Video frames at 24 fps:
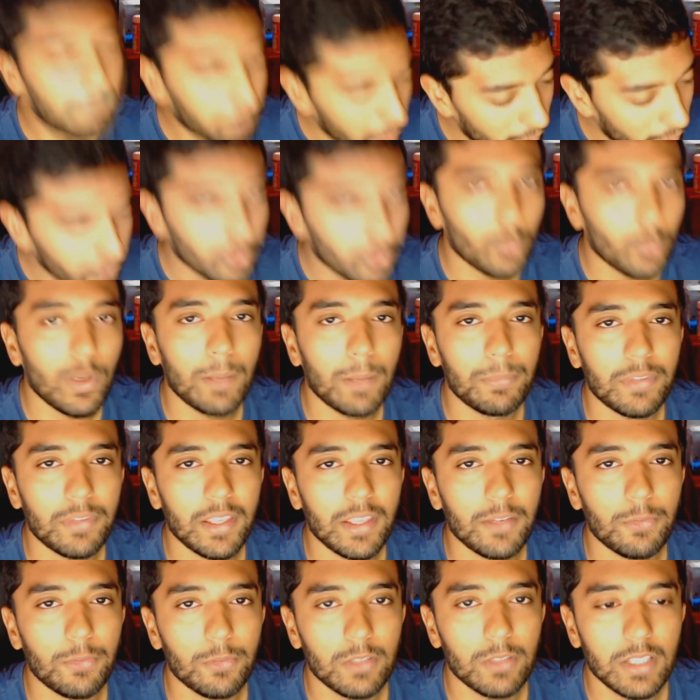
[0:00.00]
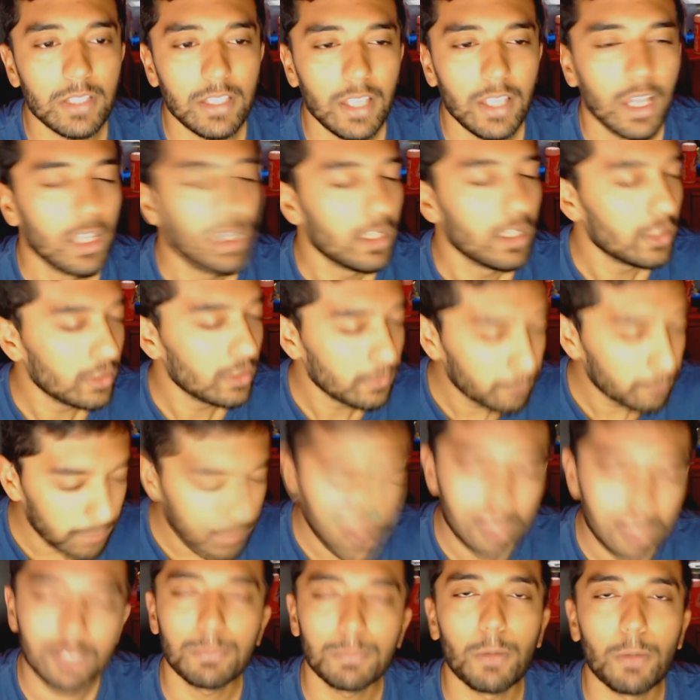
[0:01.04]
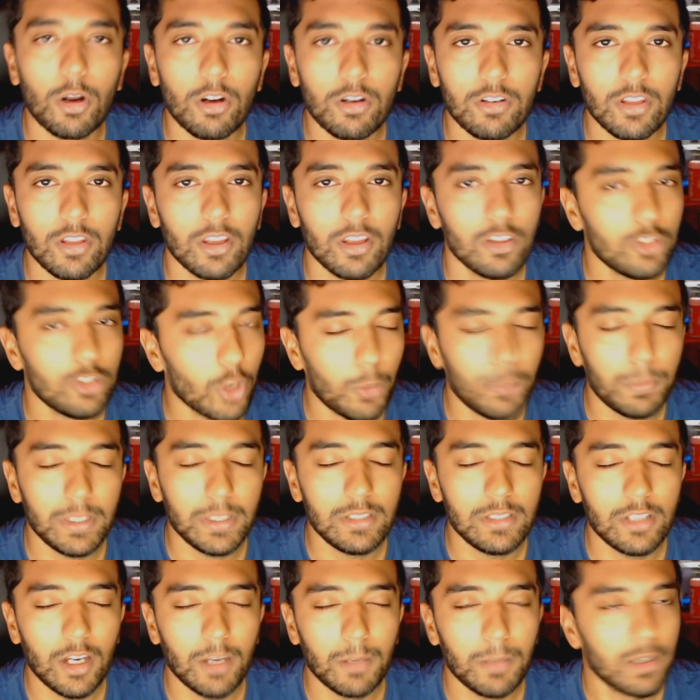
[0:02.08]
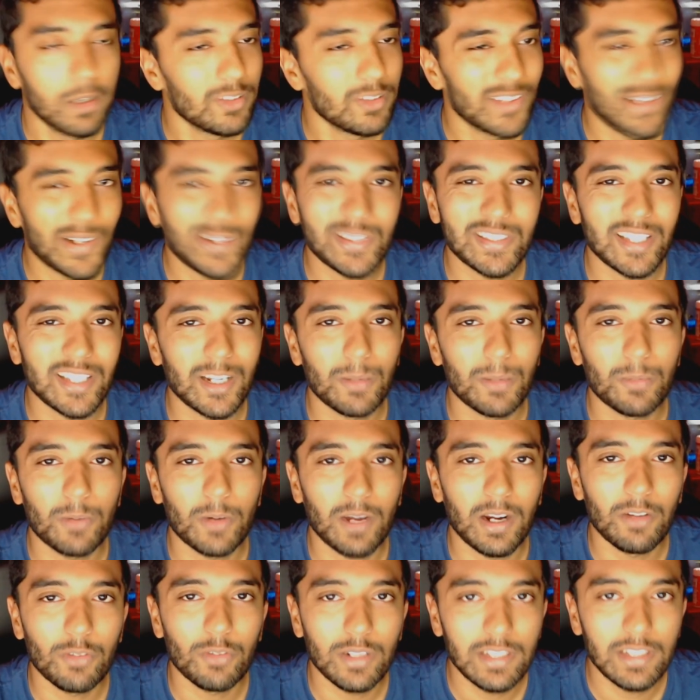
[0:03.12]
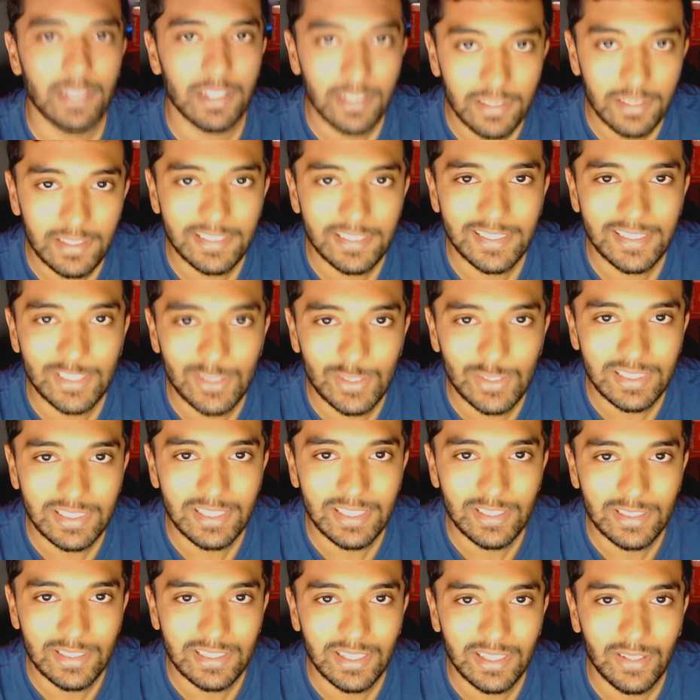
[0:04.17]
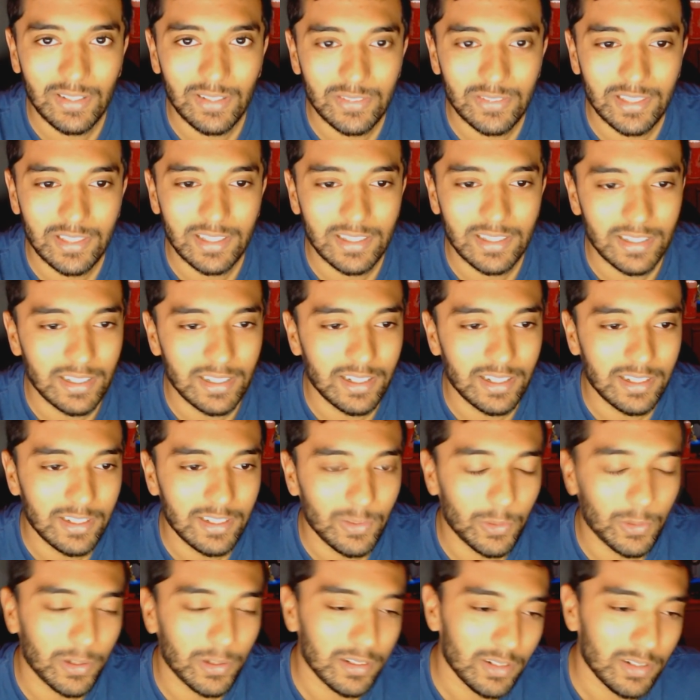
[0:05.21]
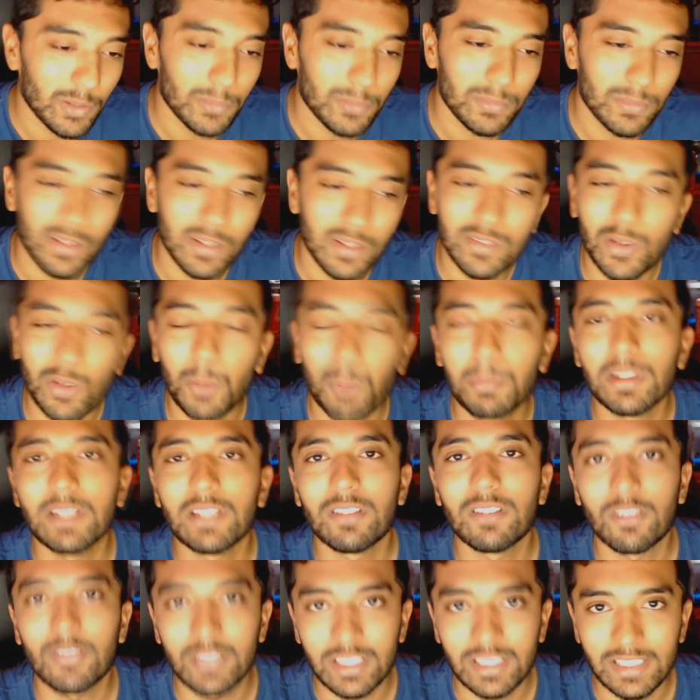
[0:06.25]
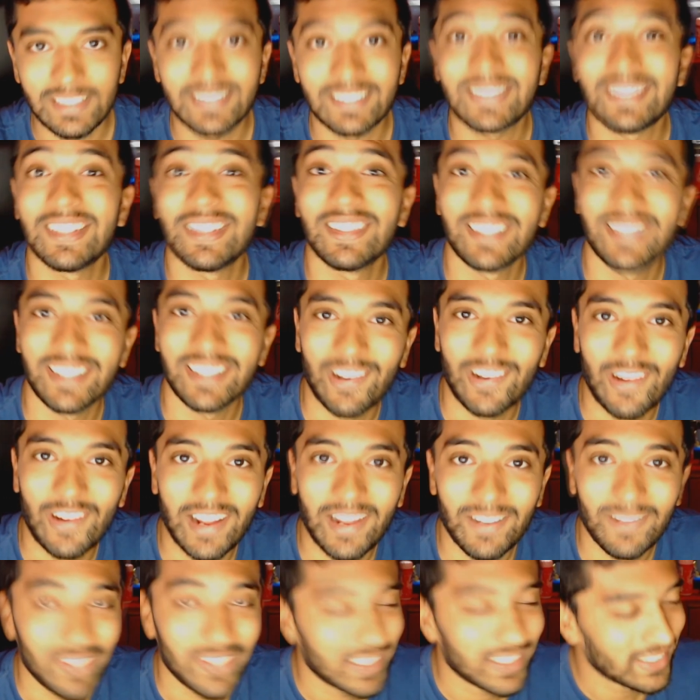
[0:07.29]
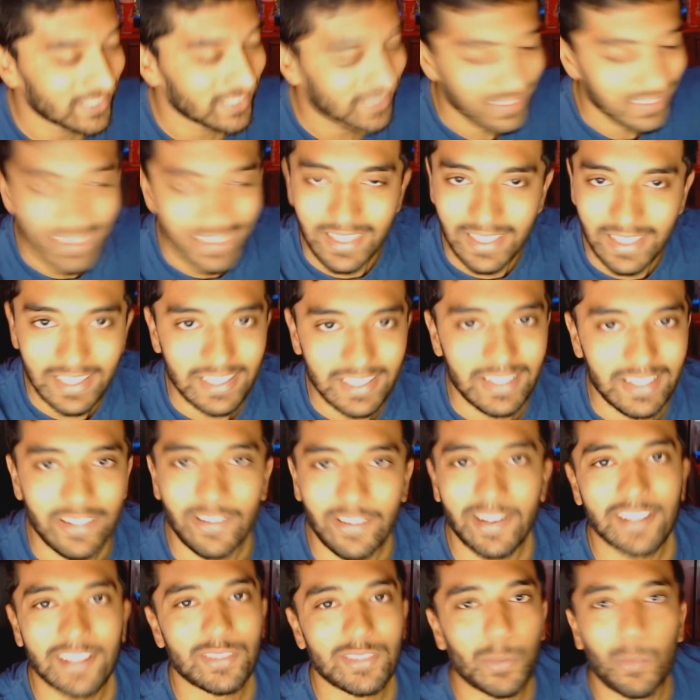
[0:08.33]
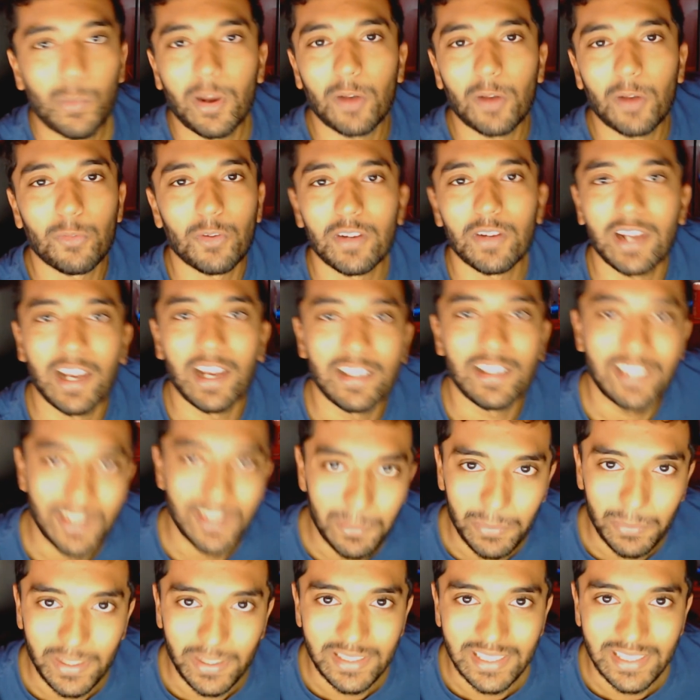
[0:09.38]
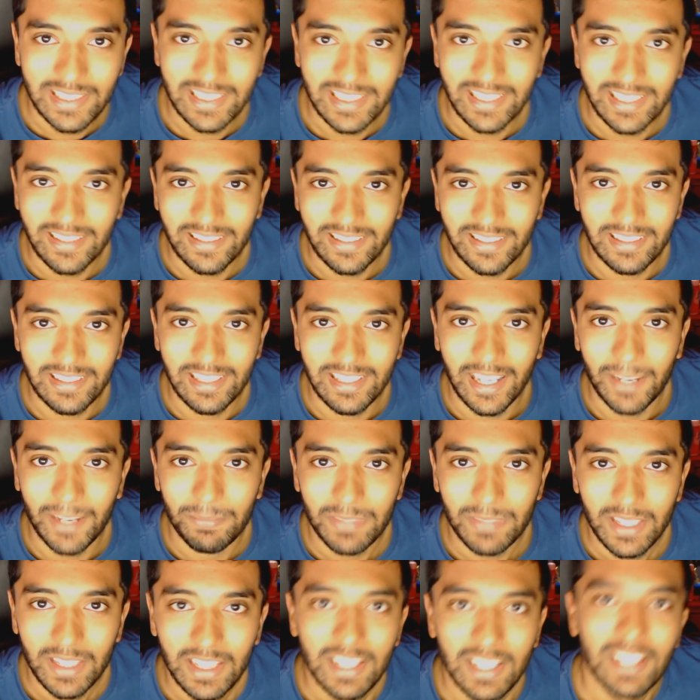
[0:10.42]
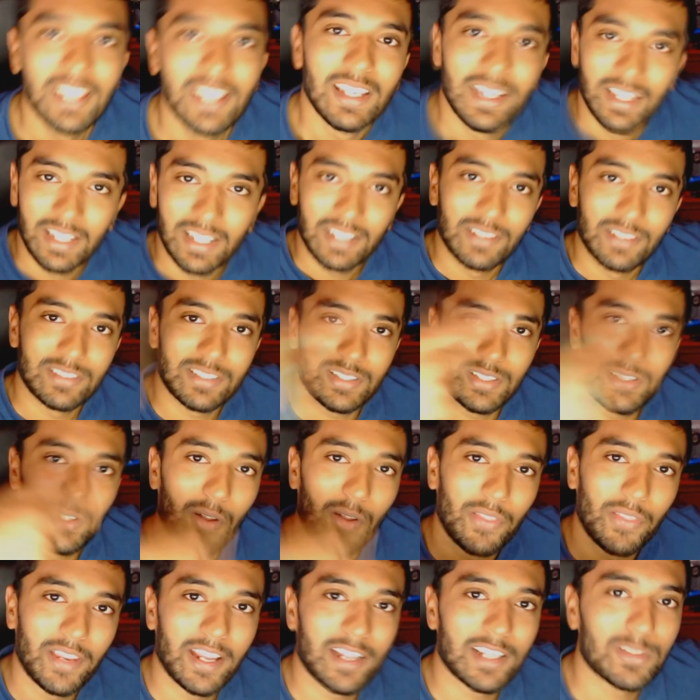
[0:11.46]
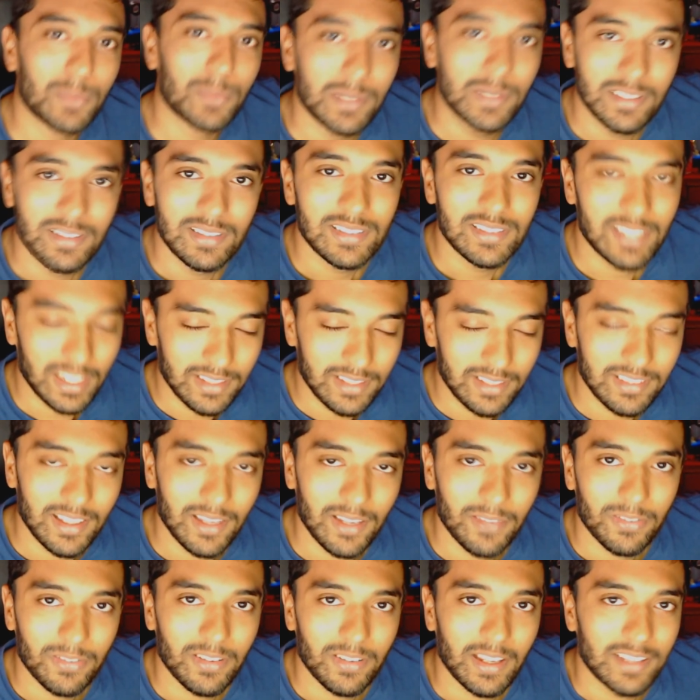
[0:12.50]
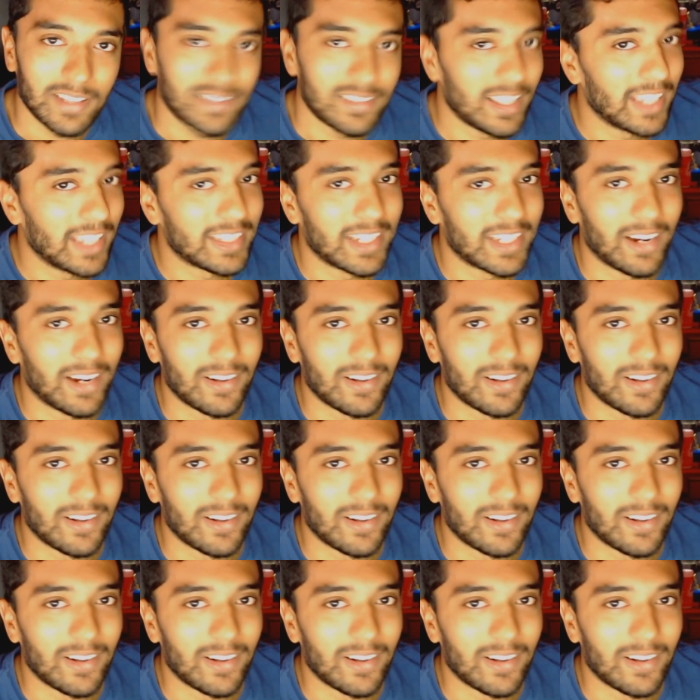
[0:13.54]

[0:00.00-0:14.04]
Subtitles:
browse the web safely, be smart, don't be dumb, don't sign up for every and anything that you see yourselves on, or don't believe everything you see on the internet, because the internet's a wonderful goddamn place at the end of the day. See you all in the next one. Stay safe and take